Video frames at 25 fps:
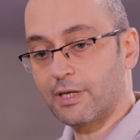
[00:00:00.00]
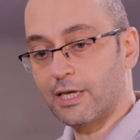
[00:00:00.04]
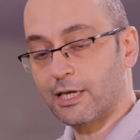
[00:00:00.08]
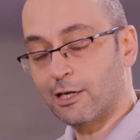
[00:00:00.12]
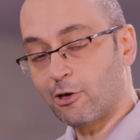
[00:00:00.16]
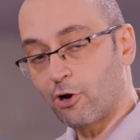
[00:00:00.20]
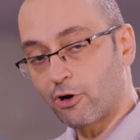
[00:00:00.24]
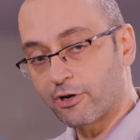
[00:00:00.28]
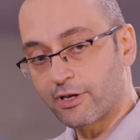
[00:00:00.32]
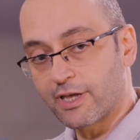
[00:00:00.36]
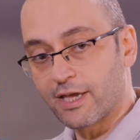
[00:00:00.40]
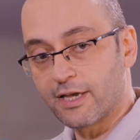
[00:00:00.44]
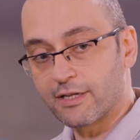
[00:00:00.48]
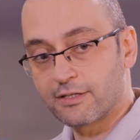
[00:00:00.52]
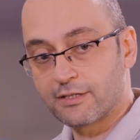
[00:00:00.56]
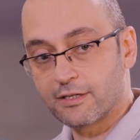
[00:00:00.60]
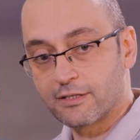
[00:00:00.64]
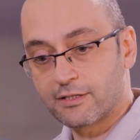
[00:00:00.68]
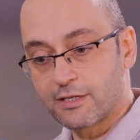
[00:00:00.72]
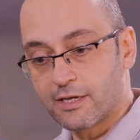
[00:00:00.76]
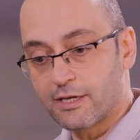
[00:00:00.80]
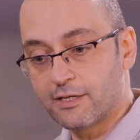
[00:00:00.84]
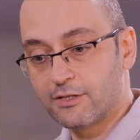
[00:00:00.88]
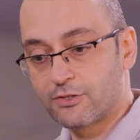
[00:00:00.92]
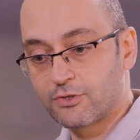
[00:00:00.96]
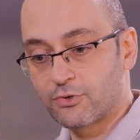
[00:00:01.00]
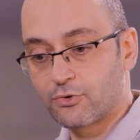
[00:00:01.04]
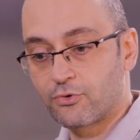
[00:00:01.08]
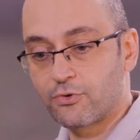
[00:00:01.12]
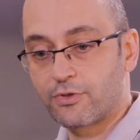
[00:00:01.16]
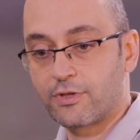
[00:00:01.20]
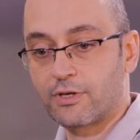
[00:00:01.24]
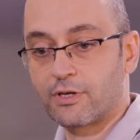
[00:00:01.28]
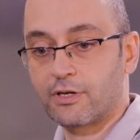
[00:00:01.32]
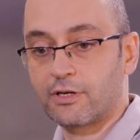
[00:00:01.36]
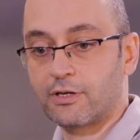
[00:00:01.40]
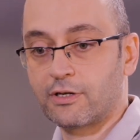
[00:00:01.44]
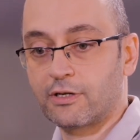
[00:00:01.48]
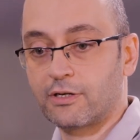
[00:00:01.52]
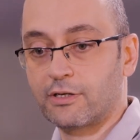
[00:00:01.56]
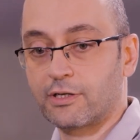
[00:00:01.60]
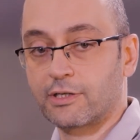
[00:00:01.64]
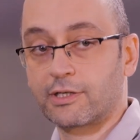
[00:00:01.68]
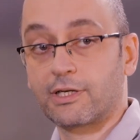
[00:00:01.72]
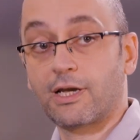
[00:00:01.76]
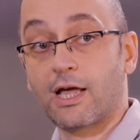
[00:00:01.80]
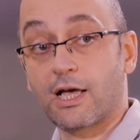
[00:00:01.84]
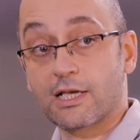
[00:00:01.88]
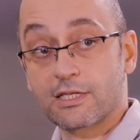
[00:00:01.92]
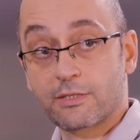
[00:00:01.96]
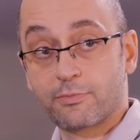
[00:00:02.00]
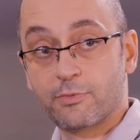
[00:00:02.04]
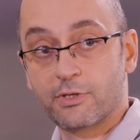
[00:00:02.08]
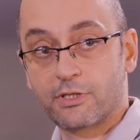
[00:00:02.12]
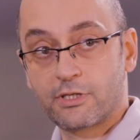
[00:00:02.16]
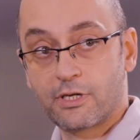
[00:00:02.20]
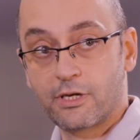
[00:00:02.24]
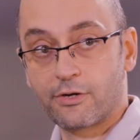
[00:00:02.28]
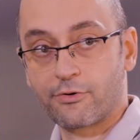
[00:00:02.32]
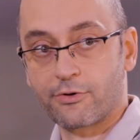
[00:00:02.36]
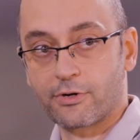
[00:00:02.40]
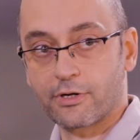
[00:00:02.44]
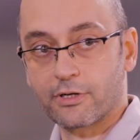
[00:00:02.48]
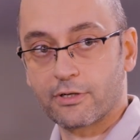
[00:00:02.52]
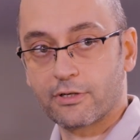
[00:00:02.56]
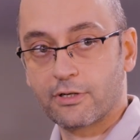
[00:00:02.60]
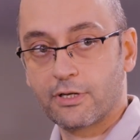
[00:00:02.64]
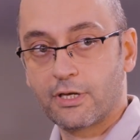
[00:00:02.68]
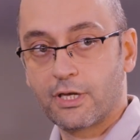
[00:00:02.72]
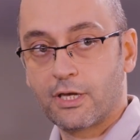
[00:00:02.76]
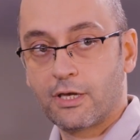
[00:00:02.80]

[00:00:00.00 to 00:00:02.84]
elongated into the glass material.